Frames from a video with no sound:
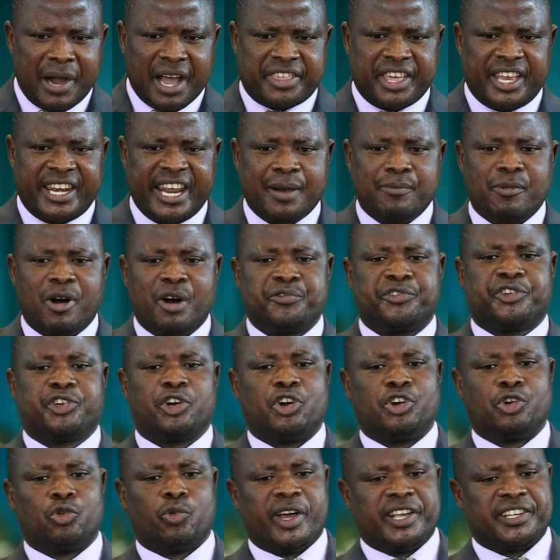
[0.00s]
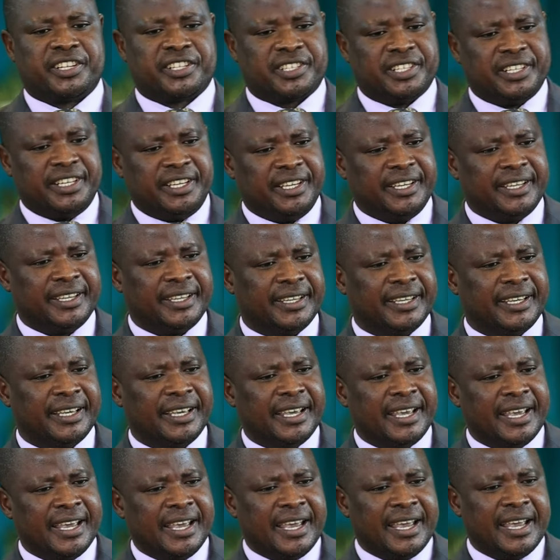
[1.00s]
by the name of John Wesley.
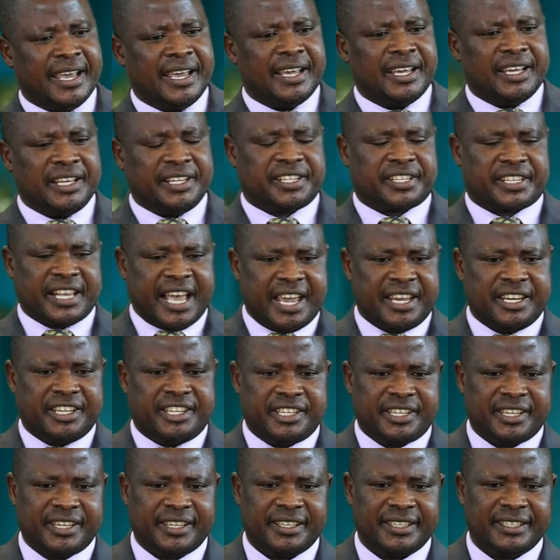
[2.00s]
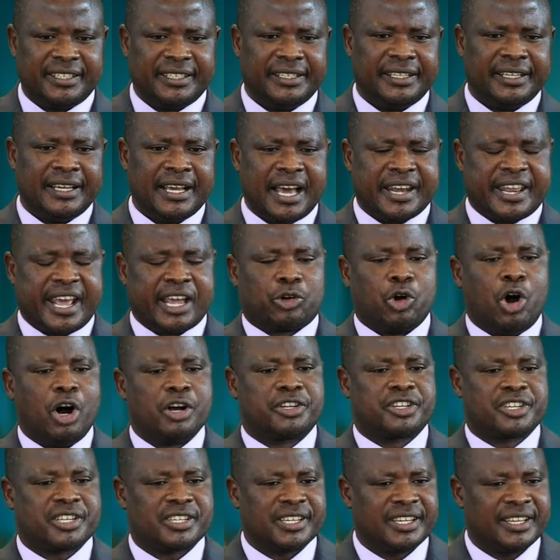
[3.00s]
He said, and I
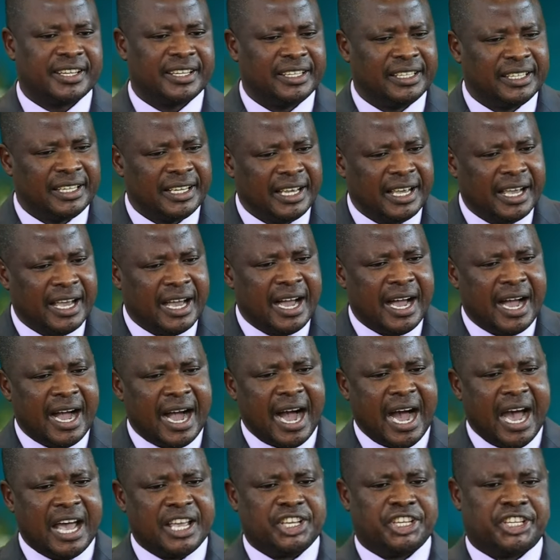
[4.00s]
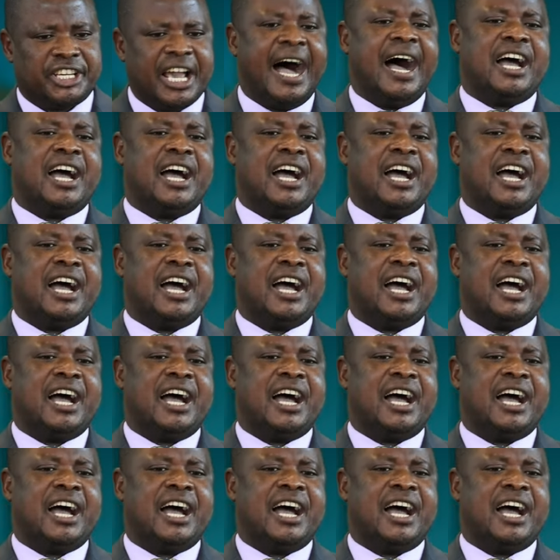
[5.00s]
quote, I